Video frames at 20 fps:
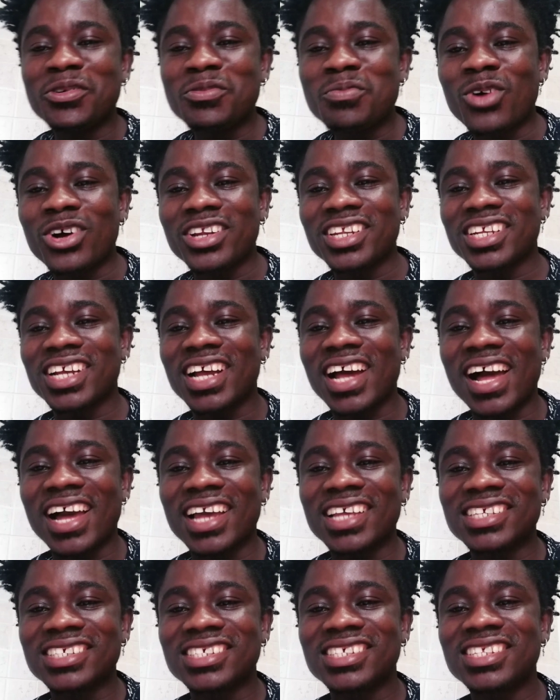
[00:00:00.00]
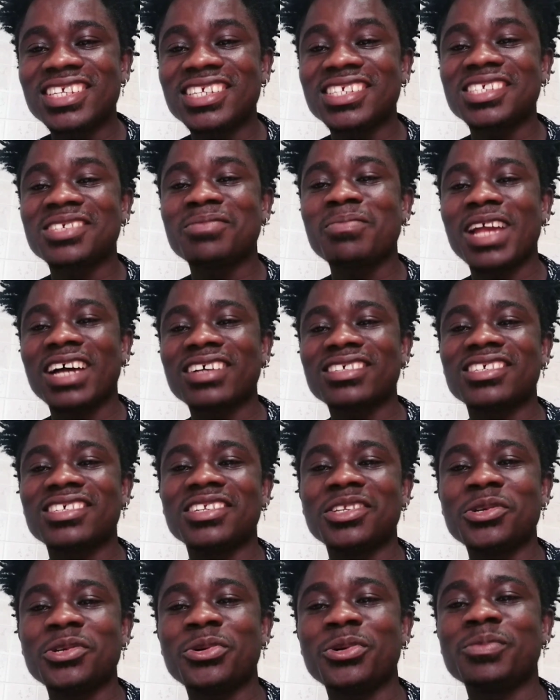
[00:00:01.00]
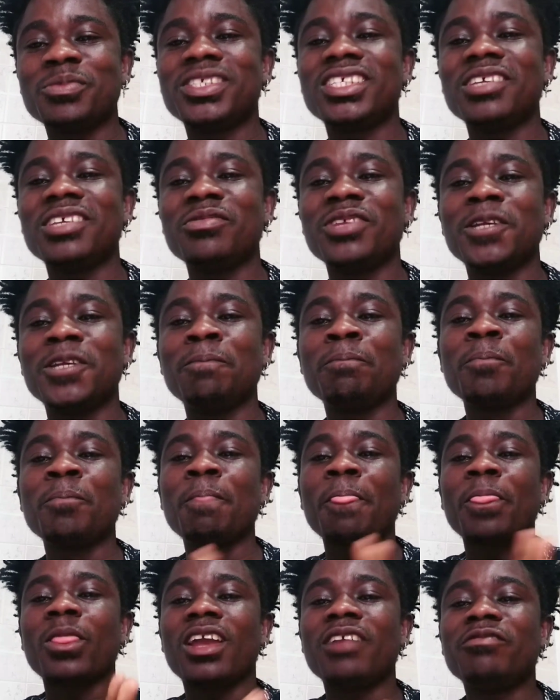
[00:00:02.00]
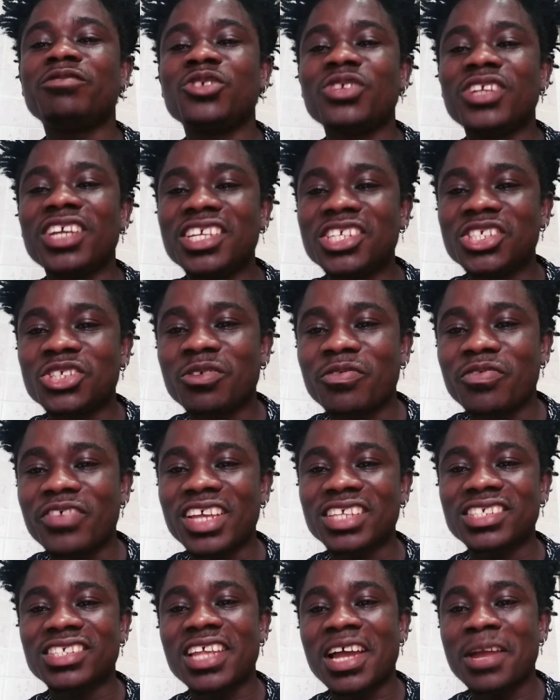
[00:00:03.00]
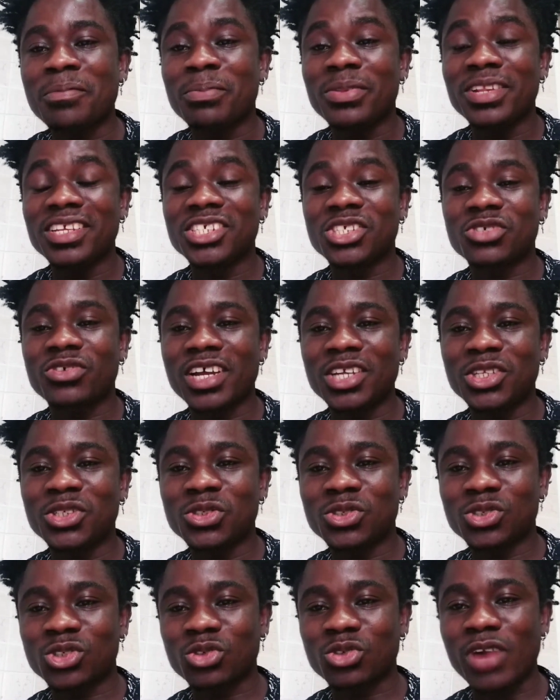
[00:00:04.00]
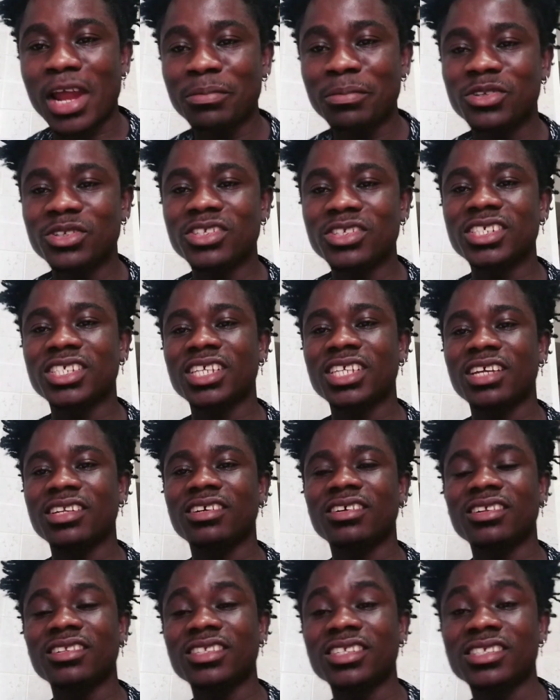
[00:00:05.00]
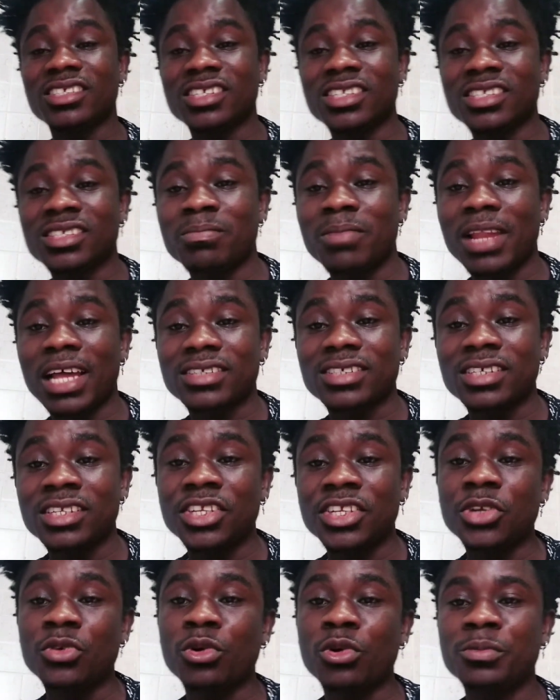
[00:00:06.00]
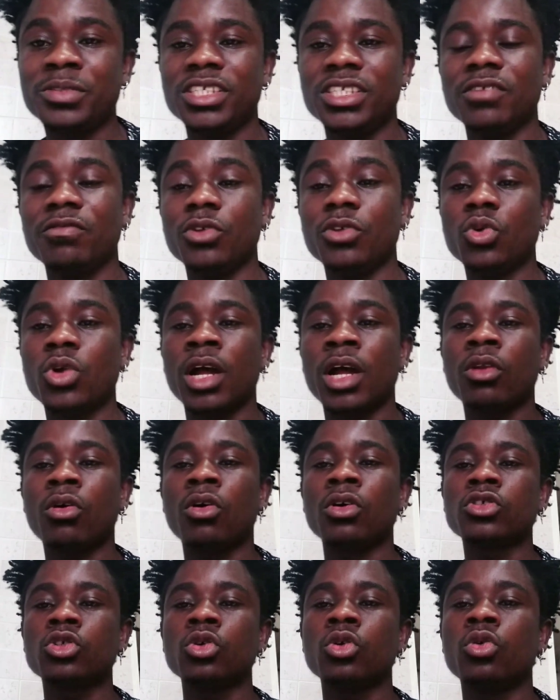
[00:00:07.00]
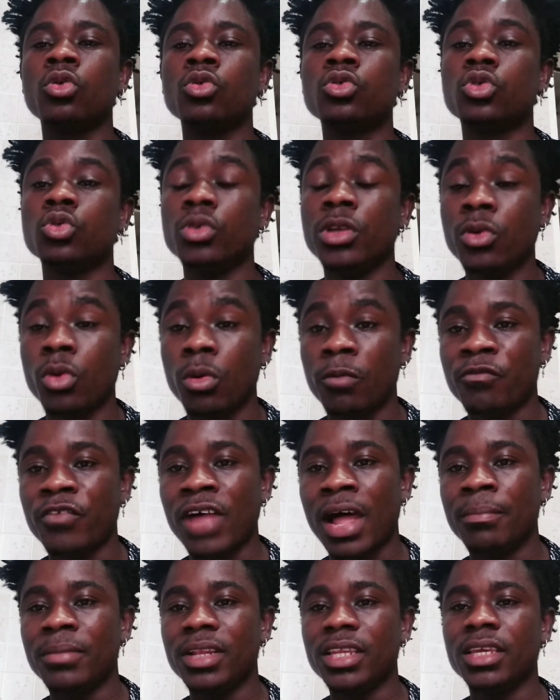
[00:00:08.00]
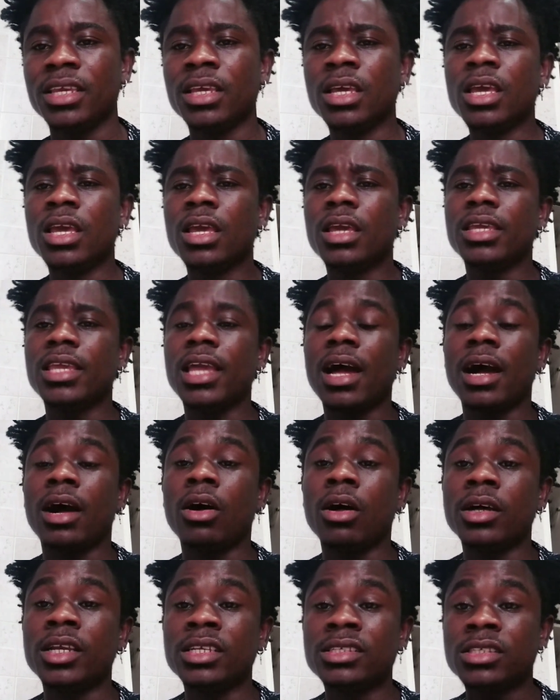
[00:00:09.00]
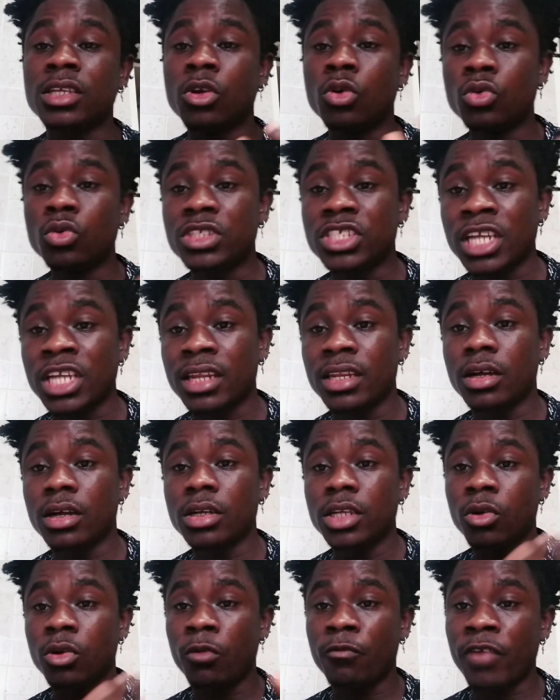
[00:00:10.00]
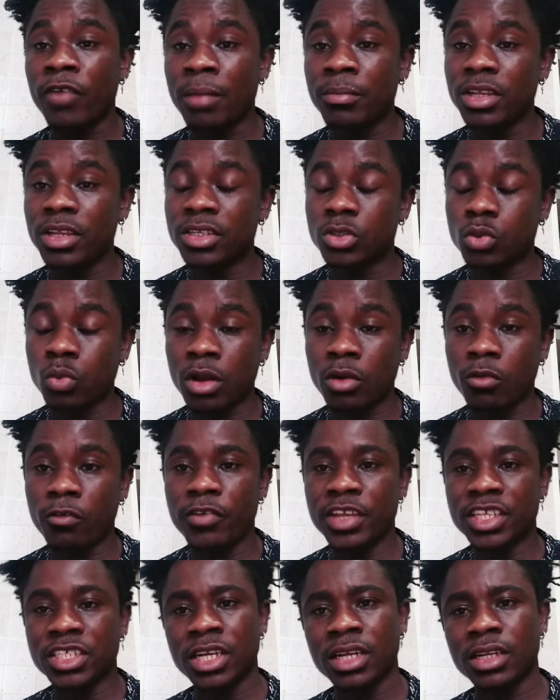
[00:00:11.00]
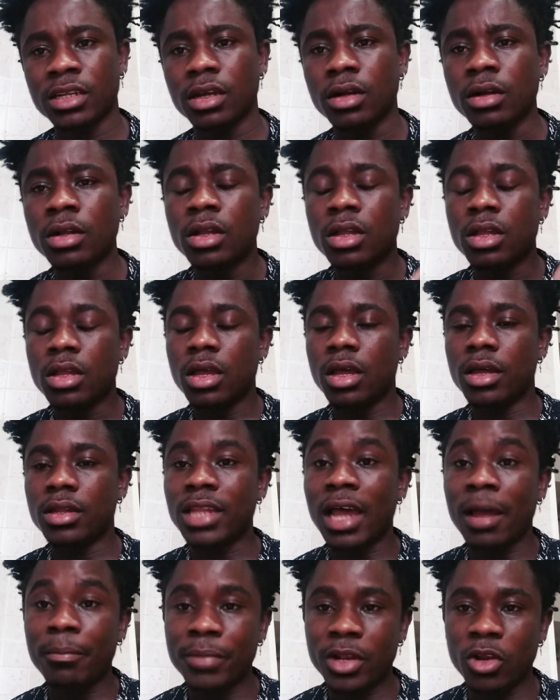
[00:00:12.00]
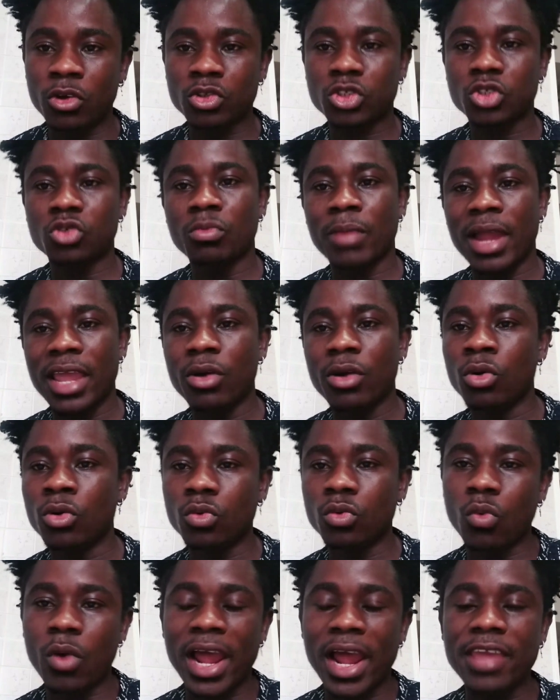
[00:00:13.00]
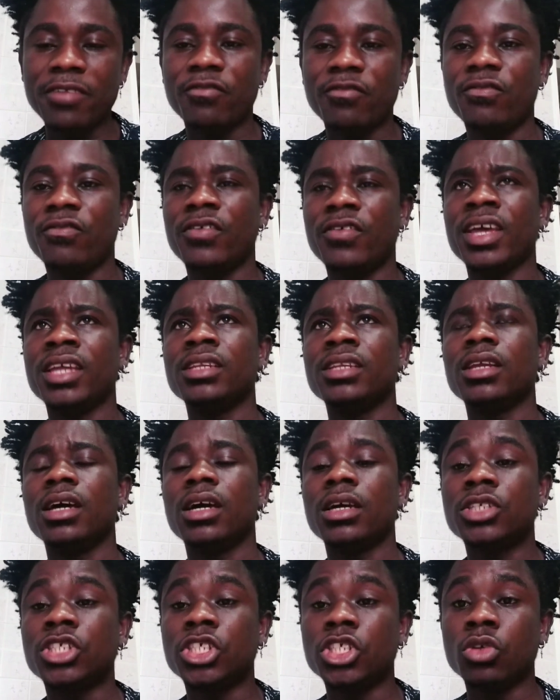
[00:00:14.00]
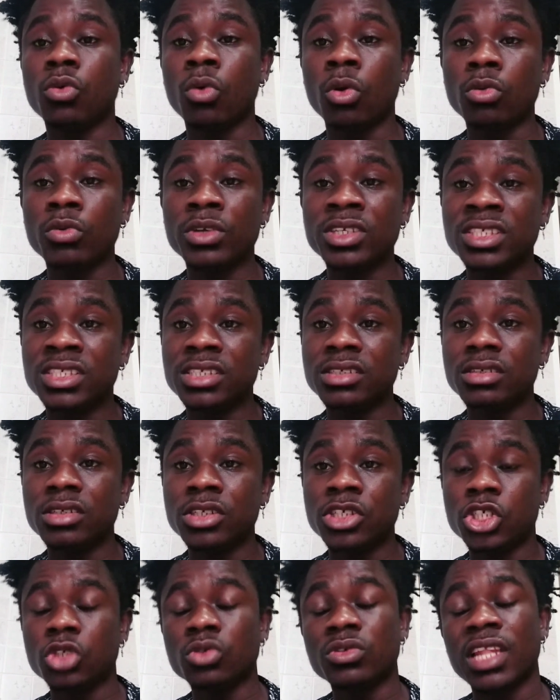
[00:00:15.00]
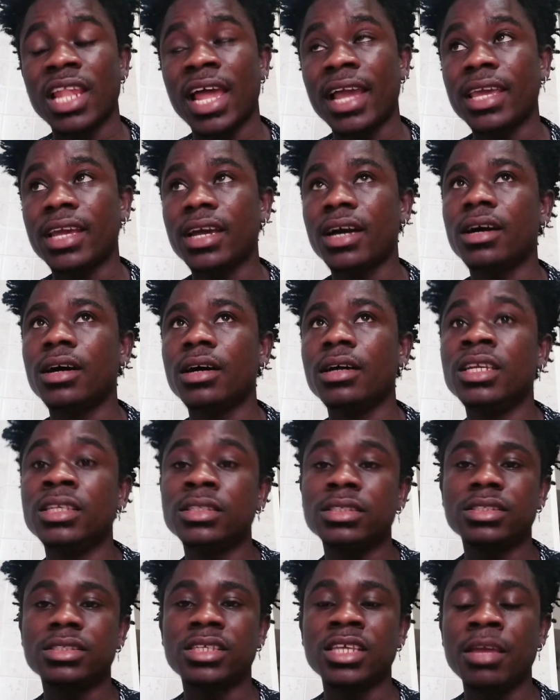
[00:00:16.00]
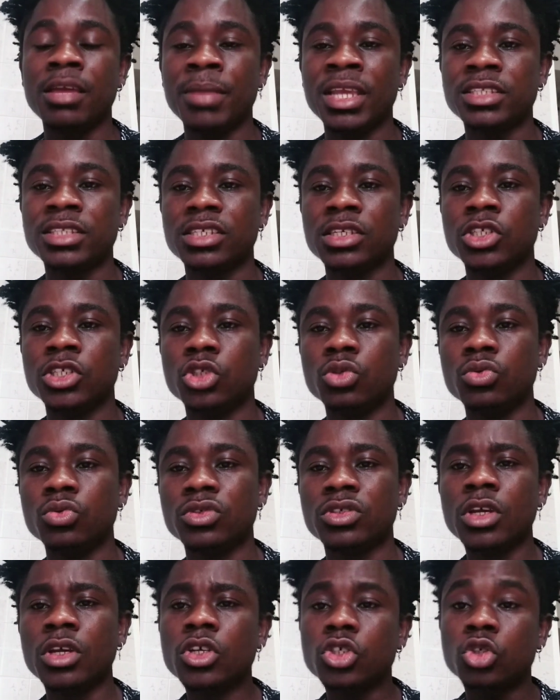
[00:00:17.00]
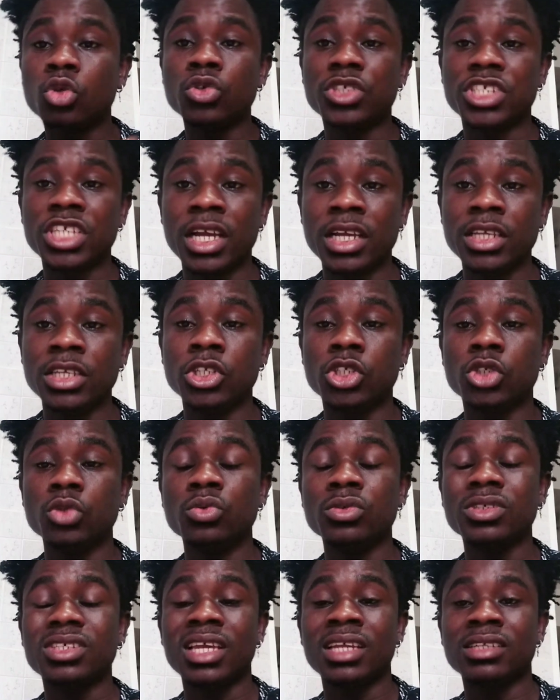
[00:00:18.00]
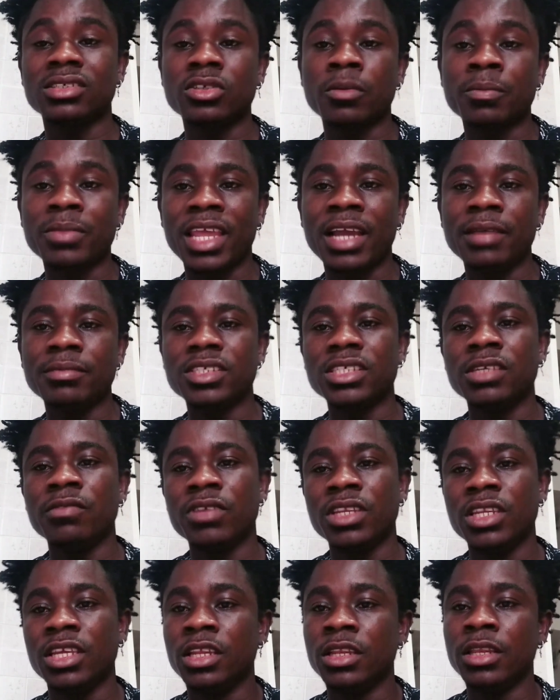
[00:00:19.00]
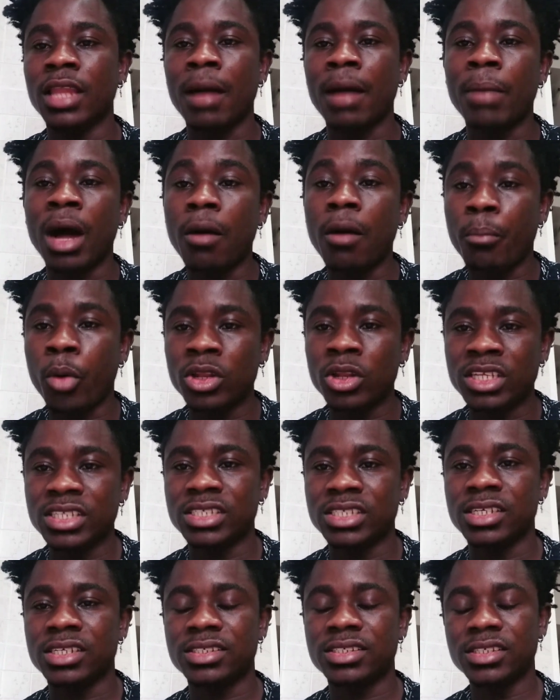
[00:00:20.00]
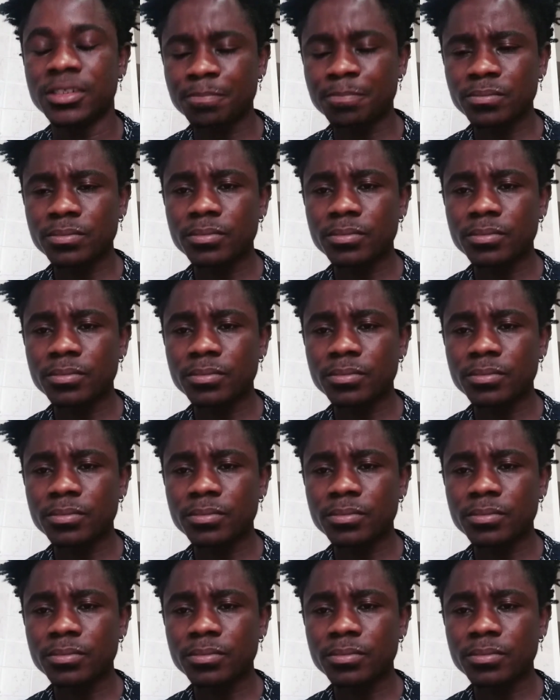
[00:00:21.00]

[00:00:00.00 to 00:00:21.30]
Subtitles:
Good morning, guys. This is Blacks in Europe TV. If today is your first time, please try to subscribe to this channel. This is Blacks in Europe TV. You can also go to Europe Family. Yeah, it's a good channel. Europe Family is one of a channel that belongs to my own wife, and she always deal issues like entertainment issues, social issues, and sometimes even in about politics.